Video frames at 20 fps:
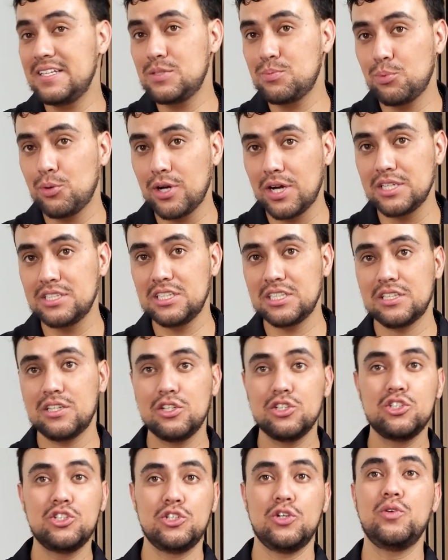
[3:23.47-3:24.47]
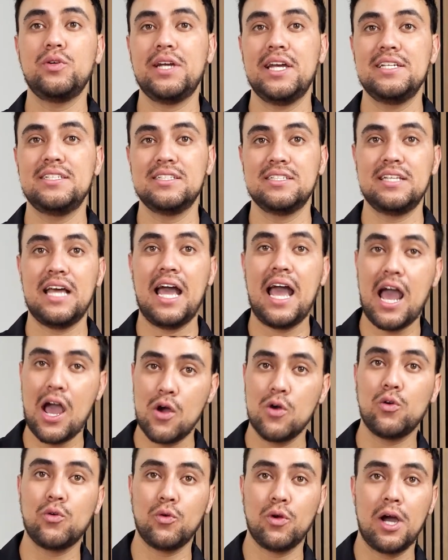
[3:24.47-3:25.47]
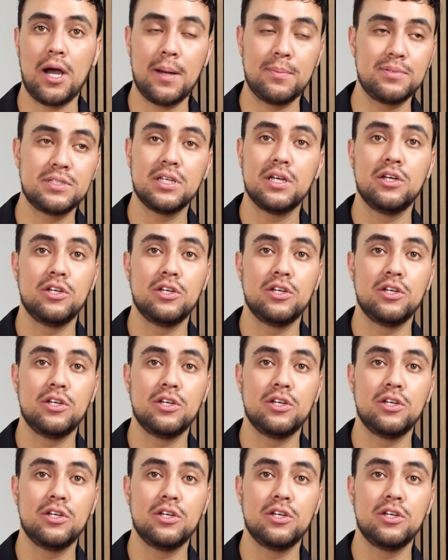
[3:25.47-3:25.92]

This project showcases how crops,